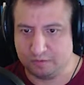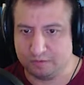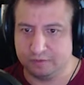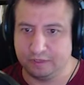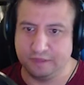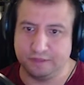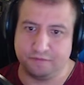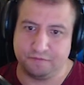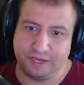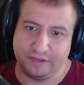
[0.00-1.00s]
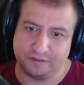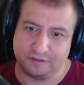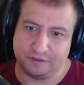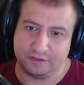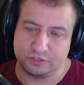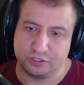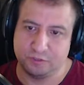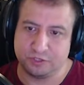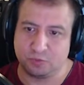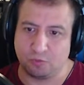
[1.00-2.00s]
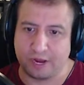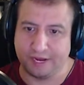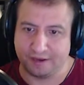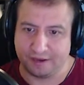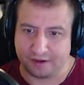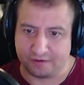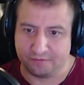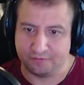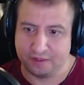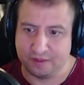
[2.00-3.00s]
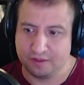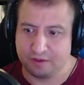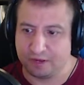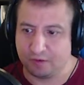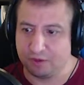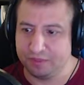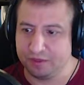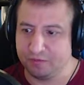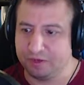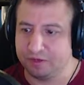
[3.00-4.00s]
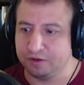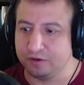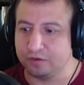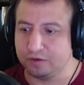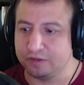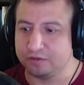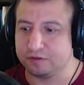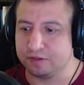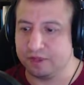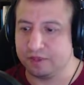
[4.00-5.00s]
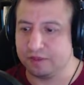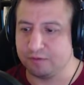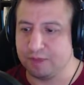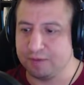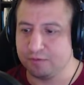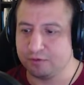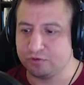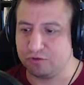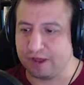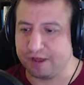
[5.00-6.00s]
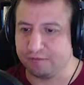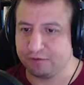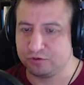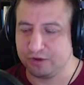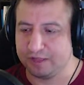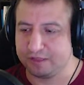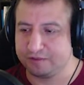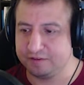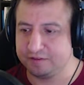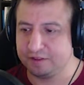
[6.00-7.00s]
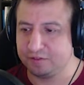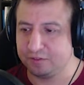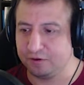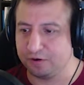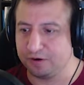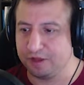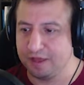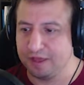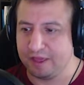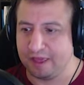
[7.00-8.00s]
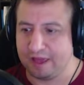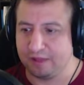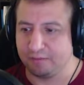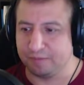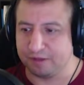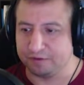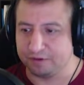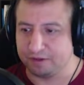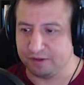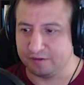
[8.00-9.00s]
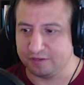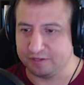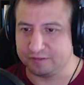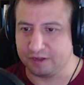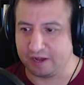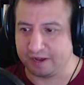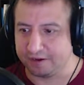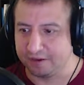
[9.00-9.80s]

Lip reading: And the face, there's too much white now. Now, one thing we can do is, and maybe we'll try it. We'll try it. This is the third element of design